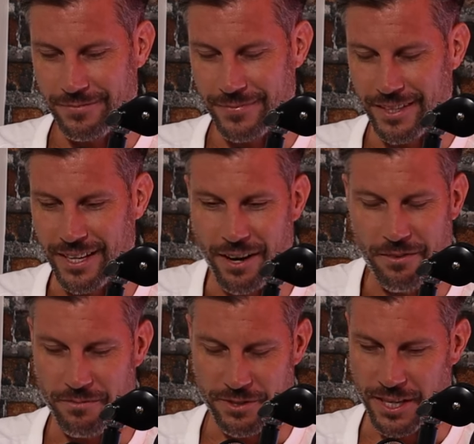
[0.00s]
you know,
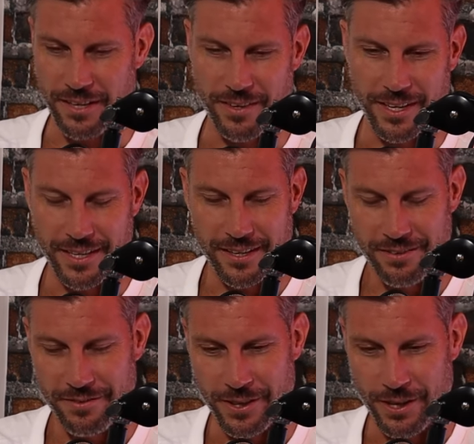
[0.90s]
T V,
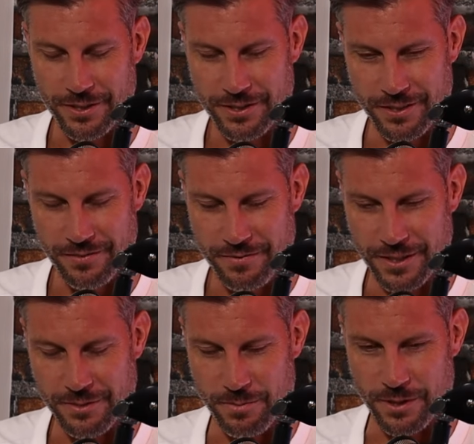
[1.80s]
for those that have
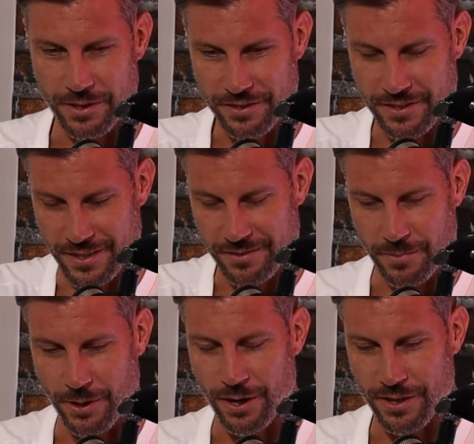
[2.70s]
experienced it
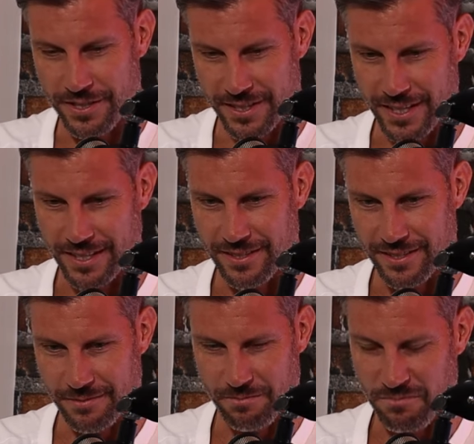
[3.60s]
behind the scenes,
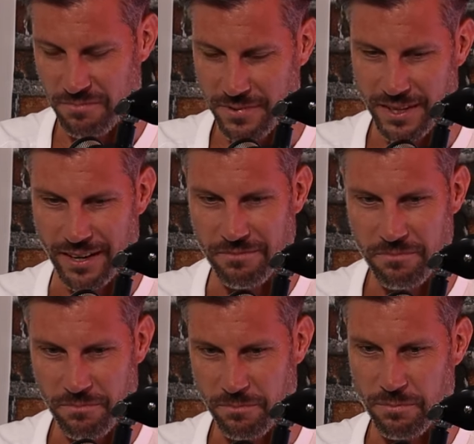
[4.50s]
is, you know,
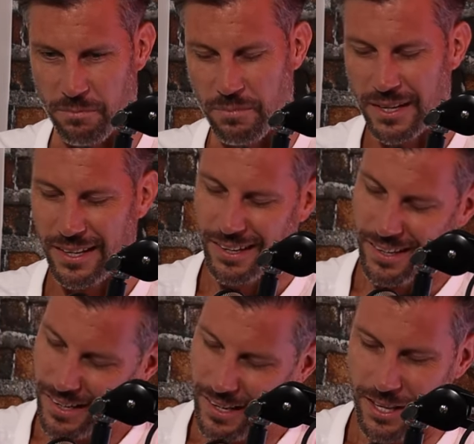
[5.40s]

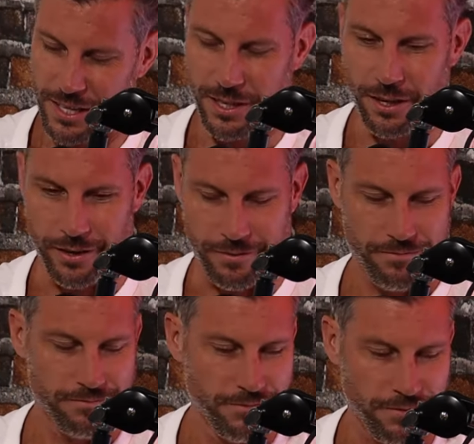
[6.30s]
there's a lot of
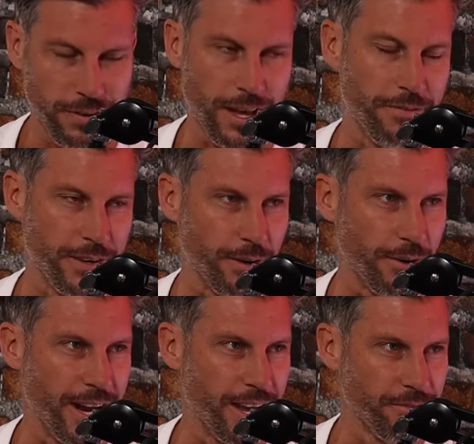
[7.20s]
fluffing
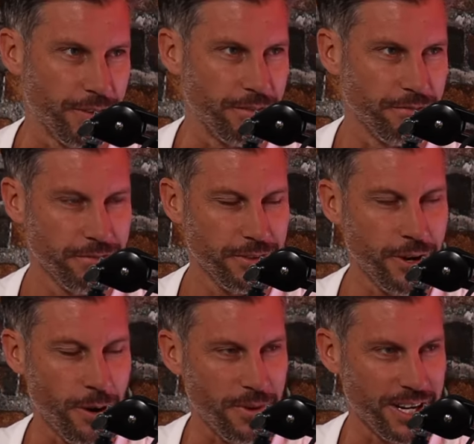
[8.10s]
around for
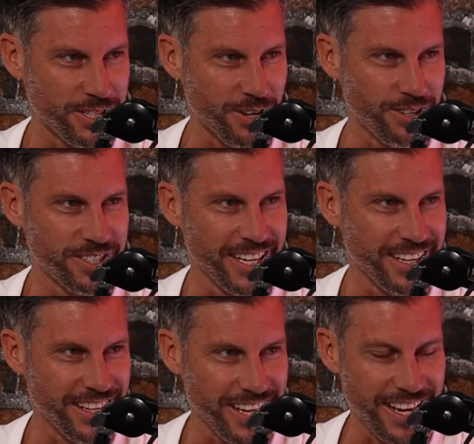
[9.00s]
not much content in
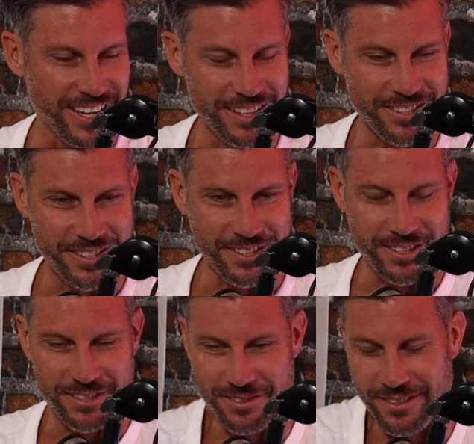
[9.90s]
the end. It's, it's,
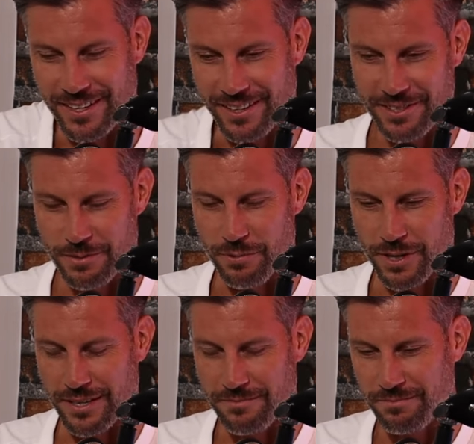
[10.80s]
it's you know, it's a
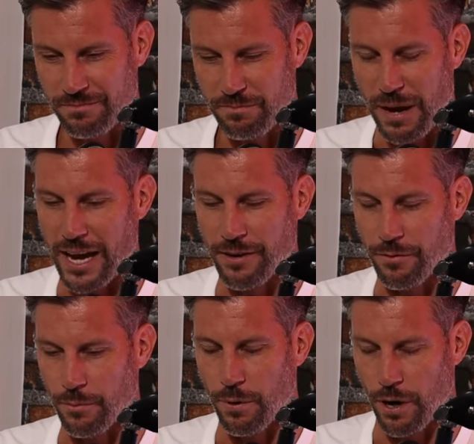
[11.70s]
pretty...
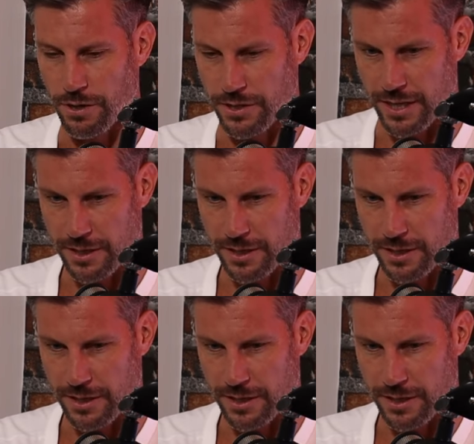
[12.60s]
painful process,